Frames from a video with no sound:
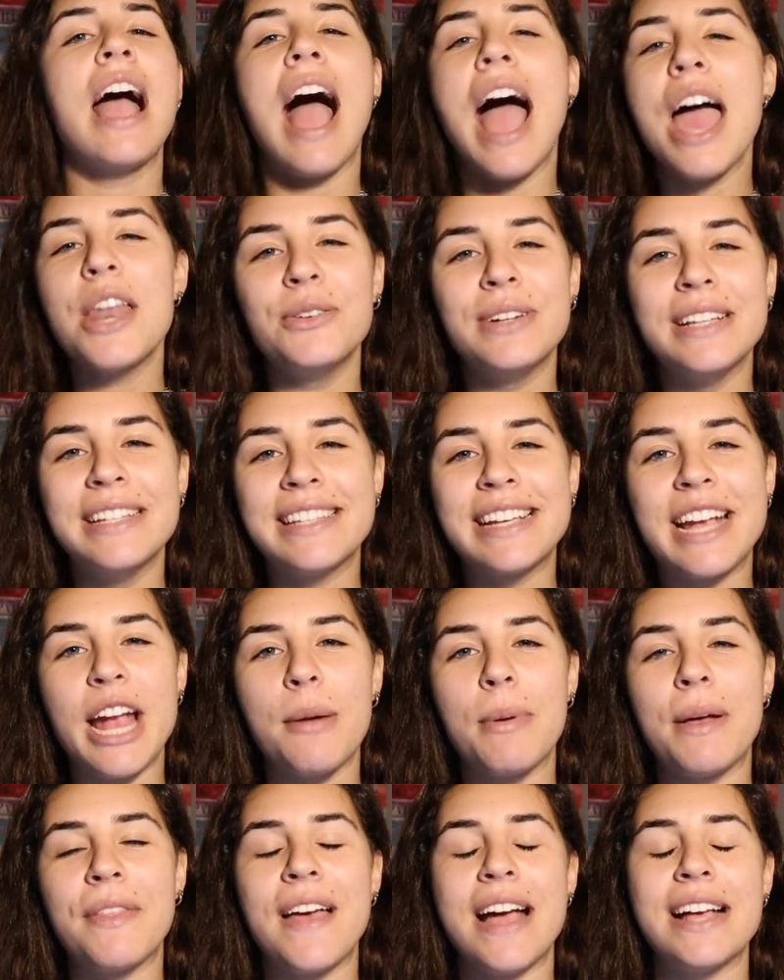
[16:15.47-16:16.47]
I don't need to
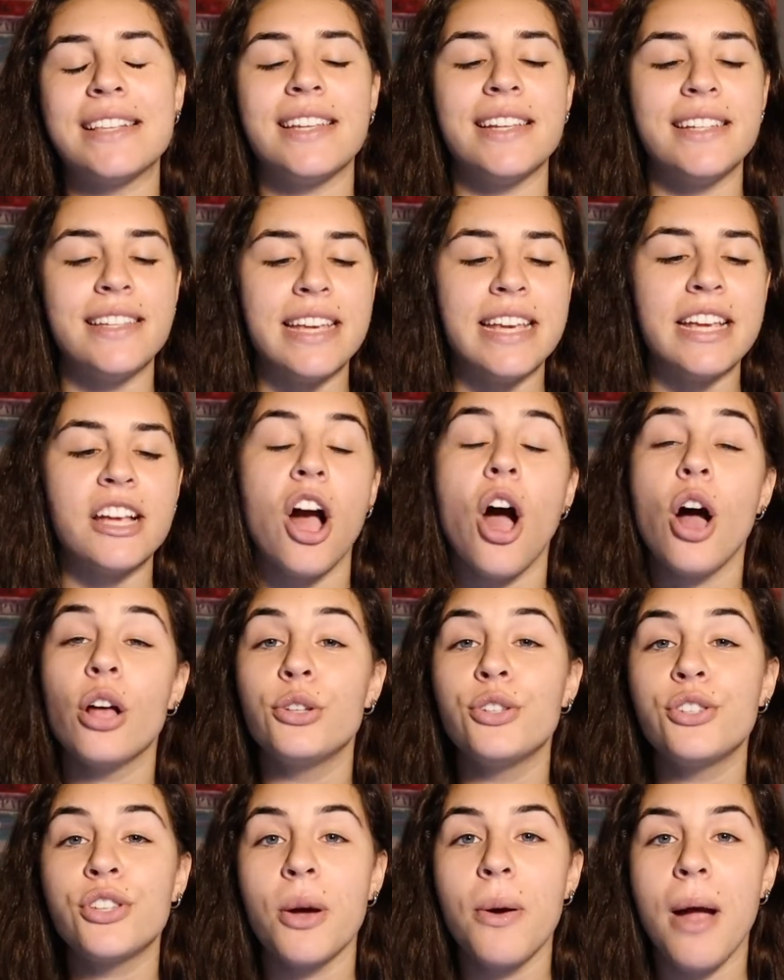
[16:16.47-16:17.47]
care about the SAT.
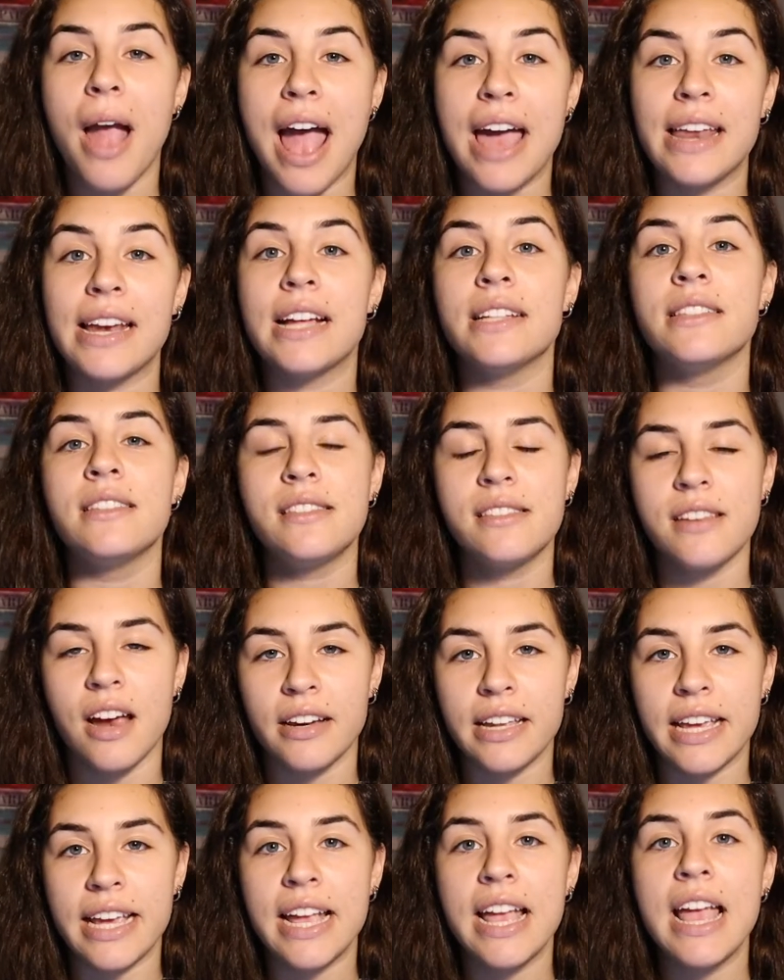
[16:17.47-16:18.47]
I'll just go ahead and
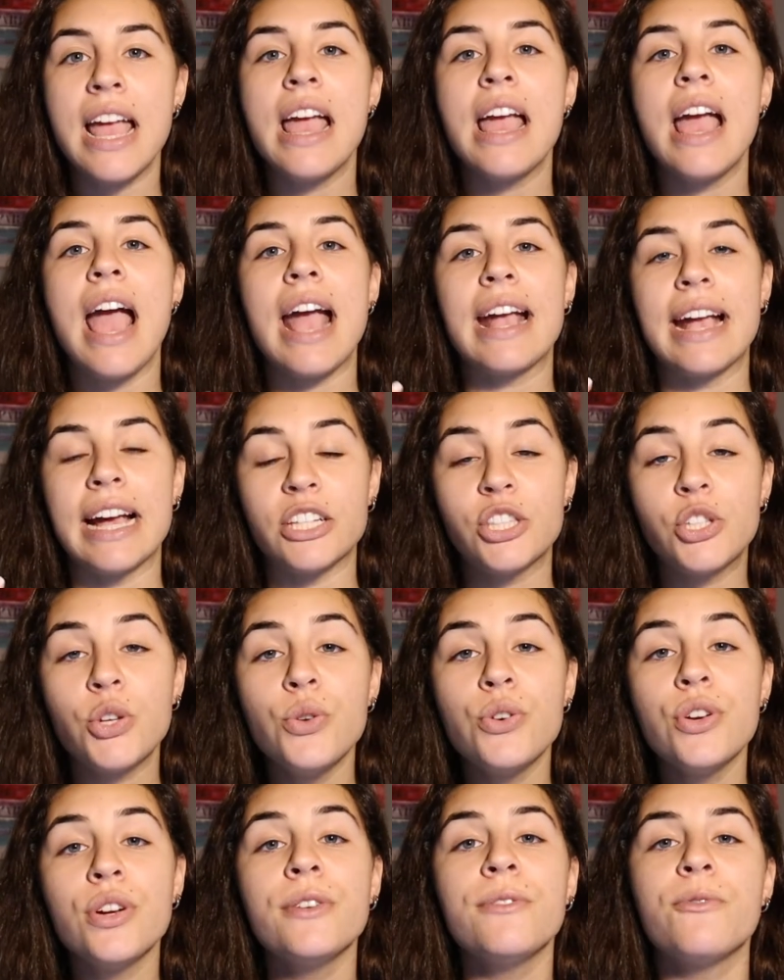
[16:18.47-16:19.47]
study and get
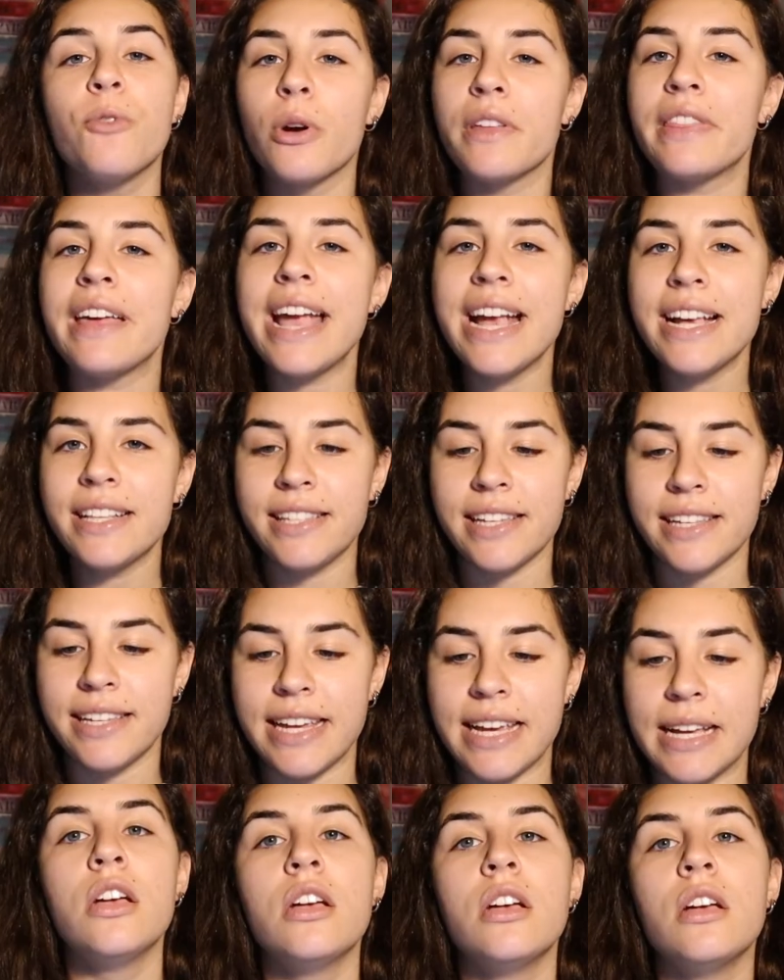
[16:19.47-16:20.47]
tutored for the
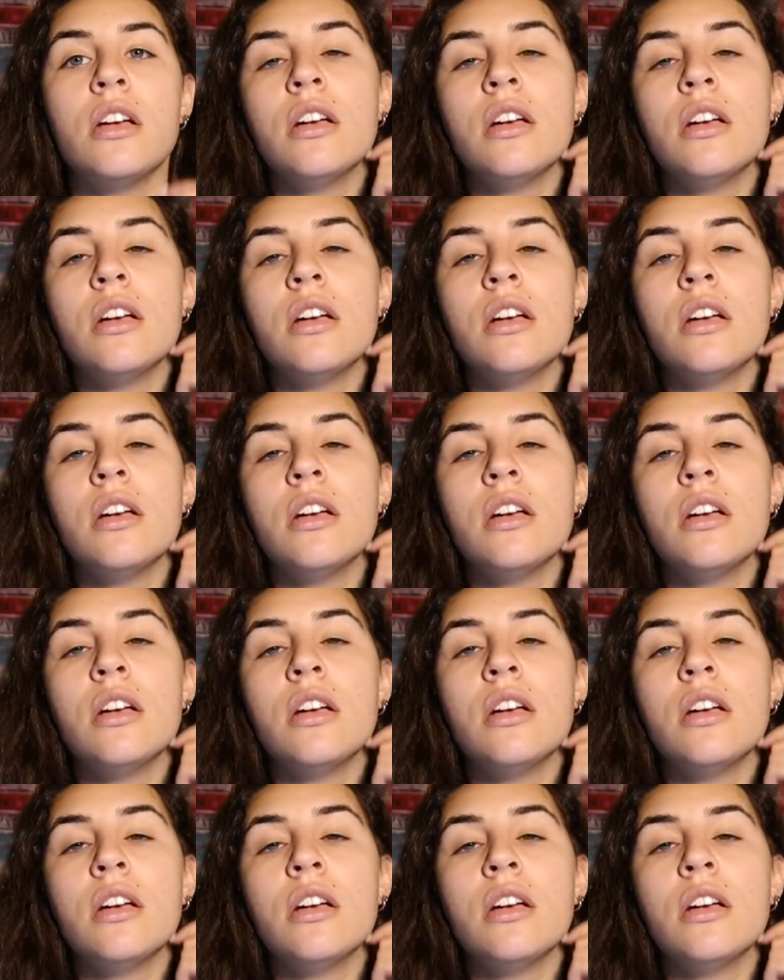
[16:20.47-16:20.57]
ACT.